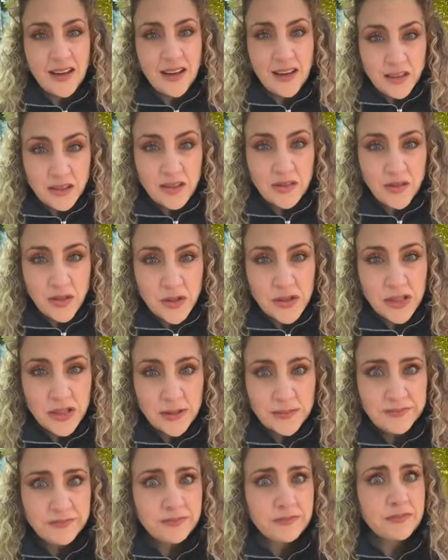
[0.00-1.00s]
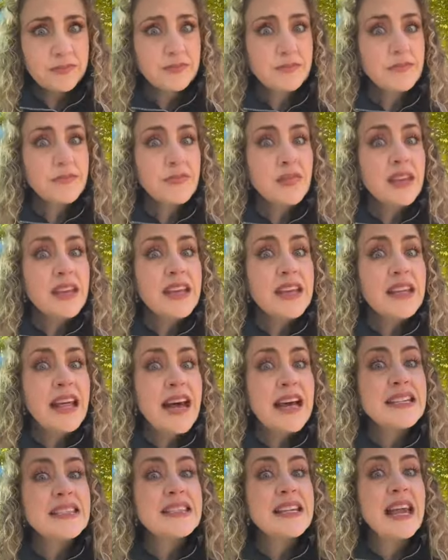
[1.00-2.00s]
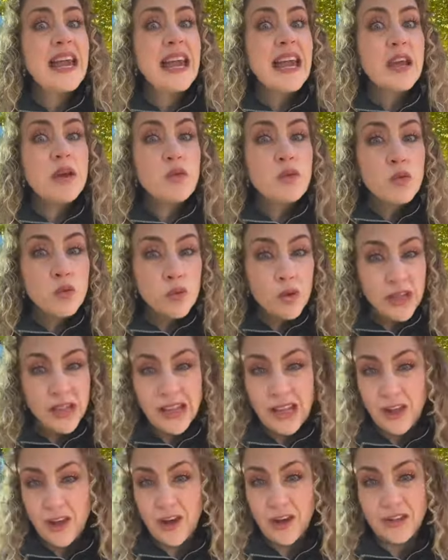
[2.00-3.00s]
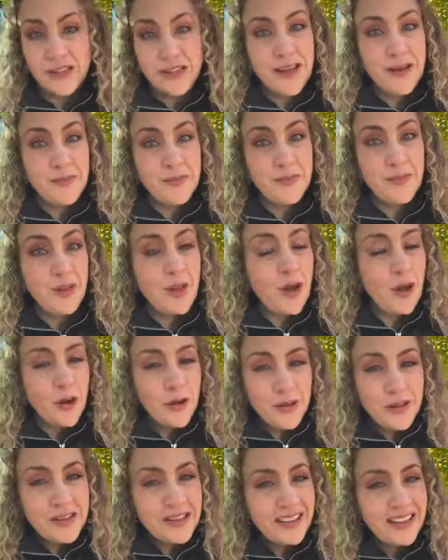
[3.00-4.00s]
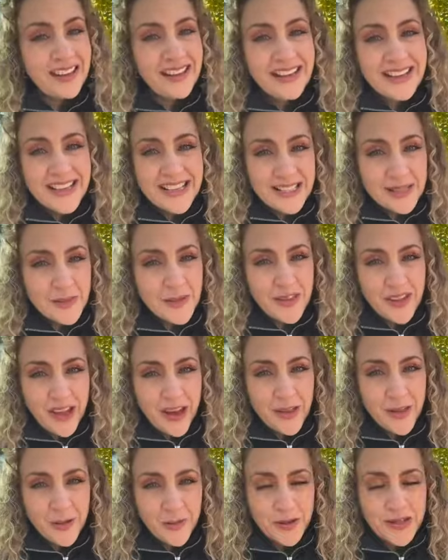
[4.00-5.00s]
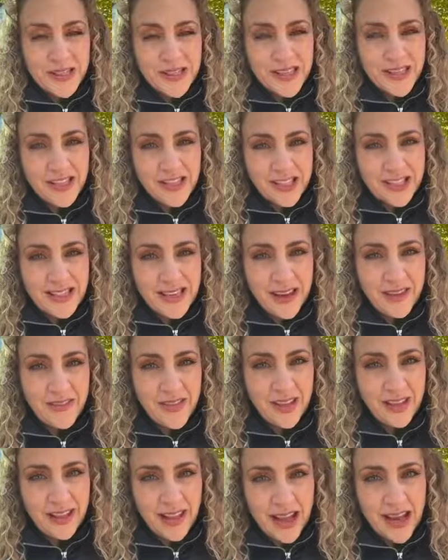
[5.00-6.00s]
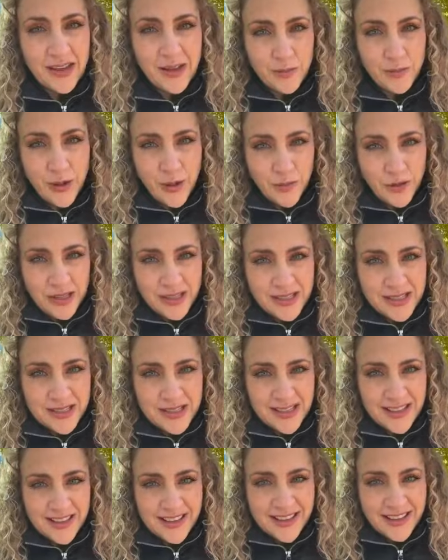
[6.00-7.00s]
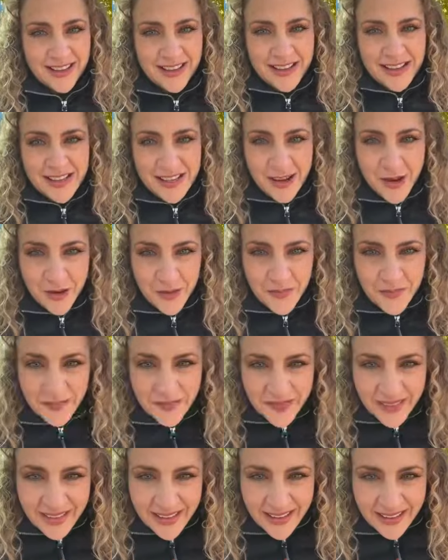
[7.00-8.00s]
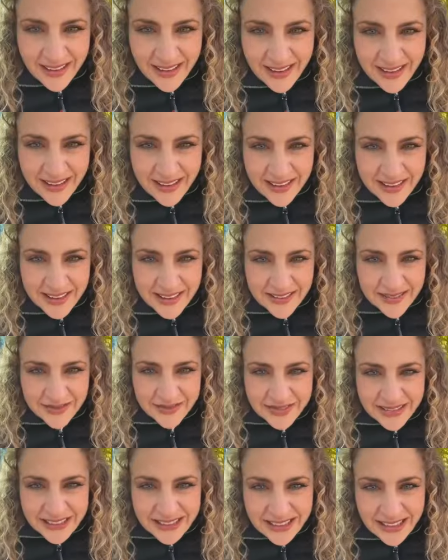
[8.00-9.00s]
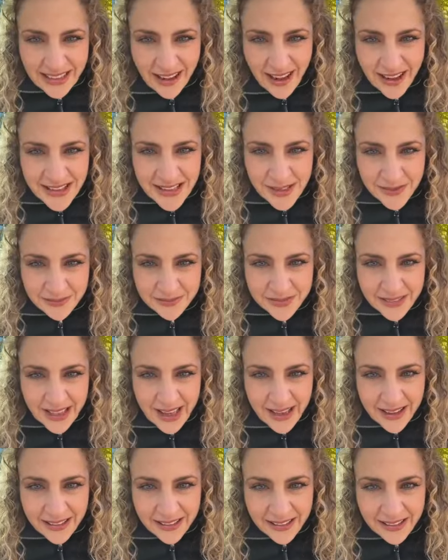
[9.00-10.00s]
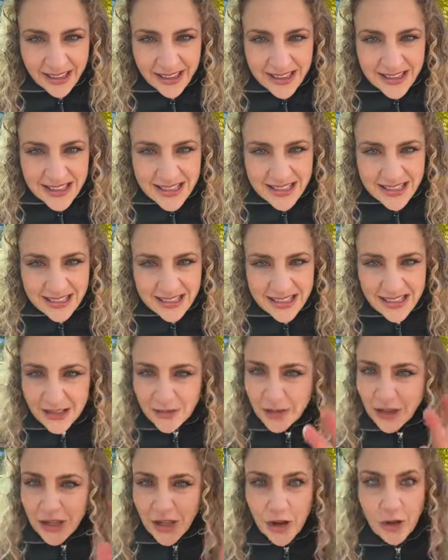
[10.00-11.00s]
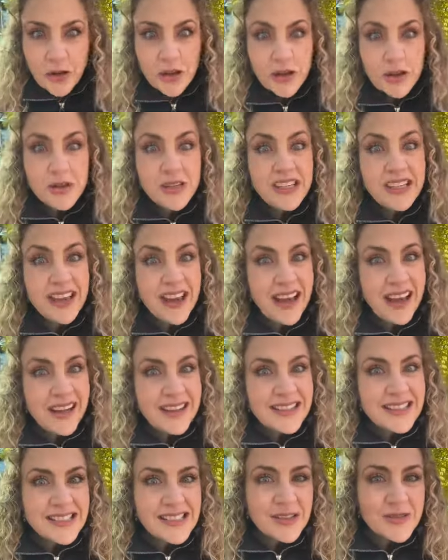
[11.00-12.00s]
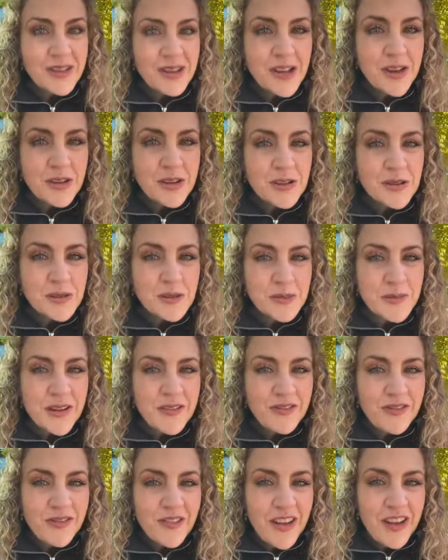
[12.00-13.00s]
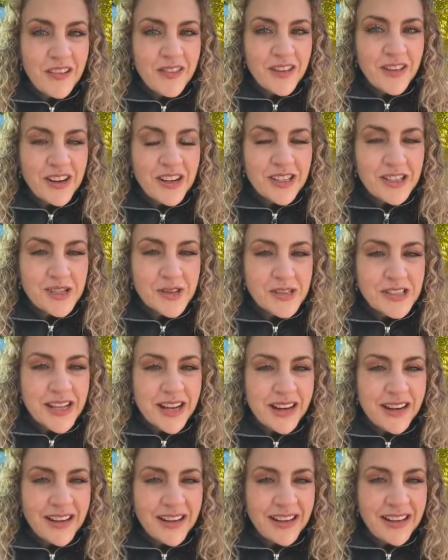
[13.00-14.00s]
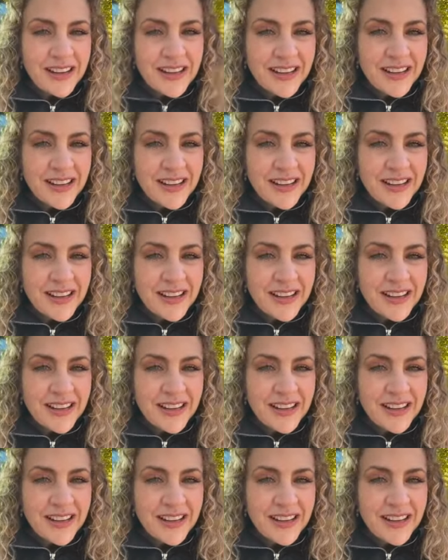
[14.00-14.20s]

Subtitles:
in the diffuser. It lasts a really long time, longer than some of the other ones that just have the light components. So, awesome. Okay, let's Shinrin-yoku. Yes, Shinrin-yoku is one of my favorite doTERRA